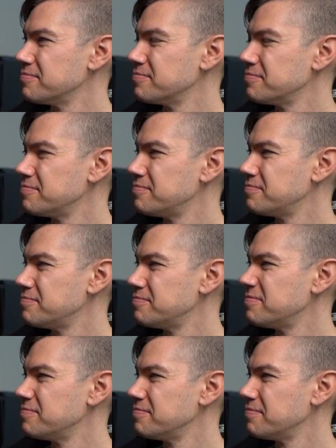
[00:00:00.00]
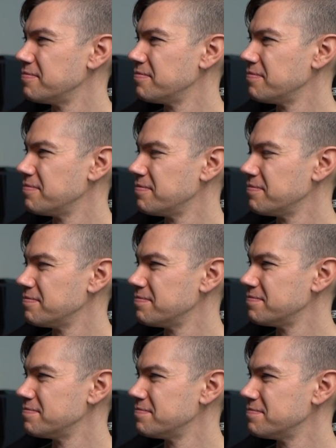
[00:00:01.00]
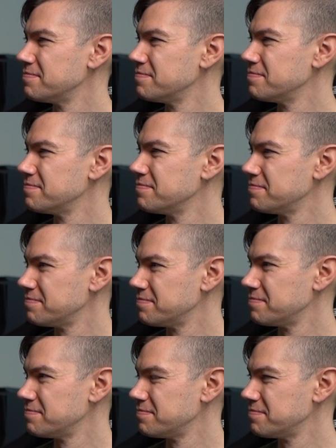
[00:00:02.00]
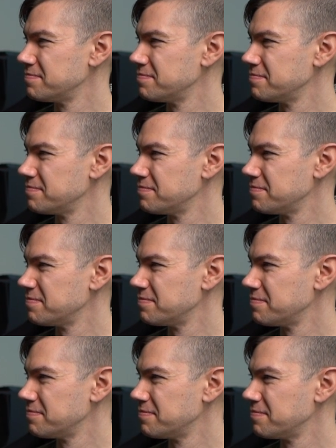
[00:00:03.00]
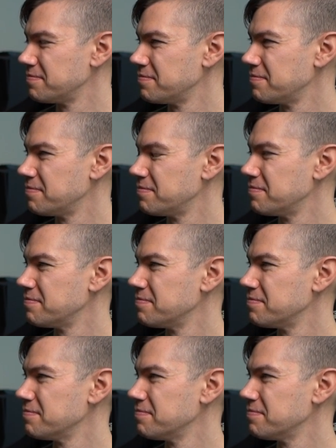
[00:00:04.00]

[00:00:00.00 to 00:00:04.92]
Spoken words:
No words are spoken by the person on screen.